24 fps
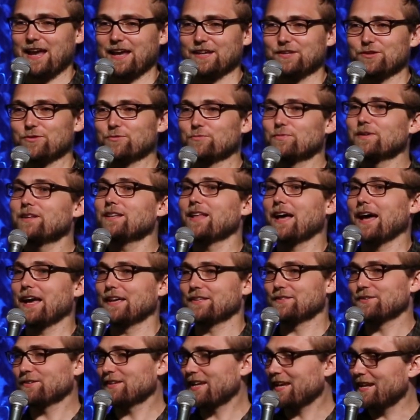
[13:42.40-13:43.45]
And you
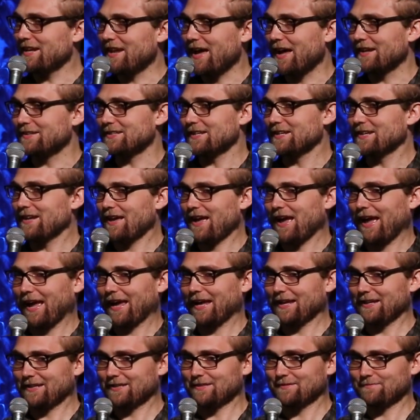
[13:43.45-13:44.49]
realize you cannot
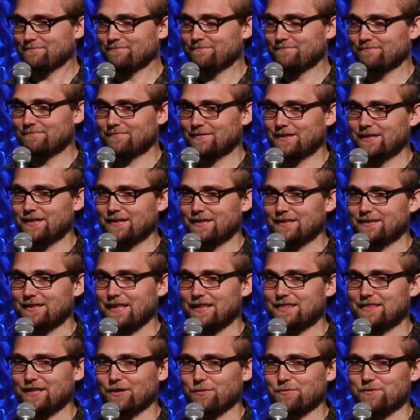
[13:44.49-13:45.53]
deny
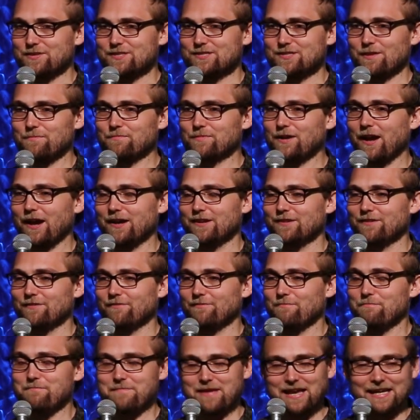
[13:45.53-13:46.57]
that there is some kind
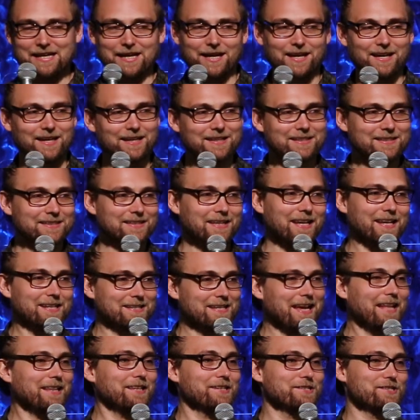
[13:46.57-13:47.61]
of mega
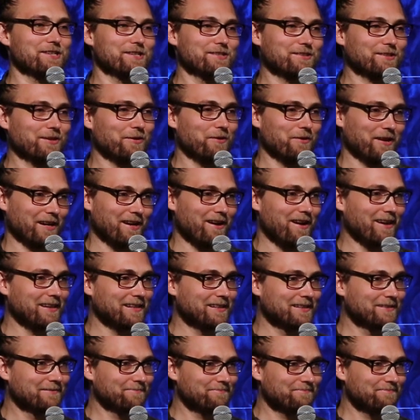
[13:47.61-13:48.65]
intelligence going
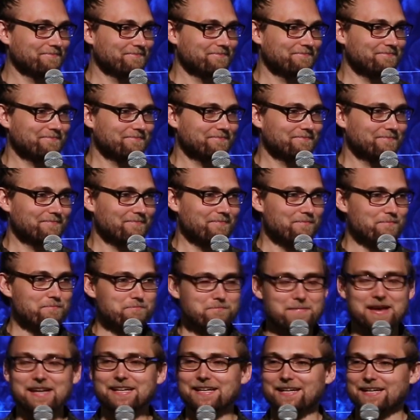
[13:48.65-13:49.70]
on.
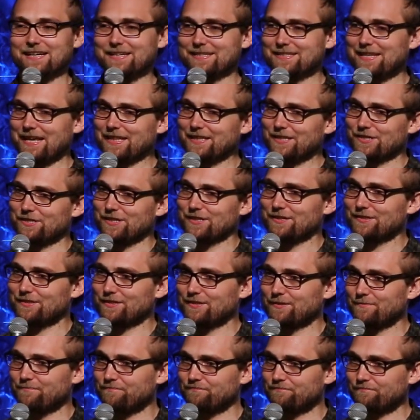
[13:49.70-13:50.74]
Mega
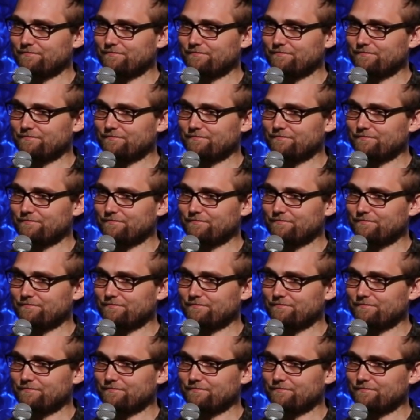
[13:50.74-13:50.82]
intelligence.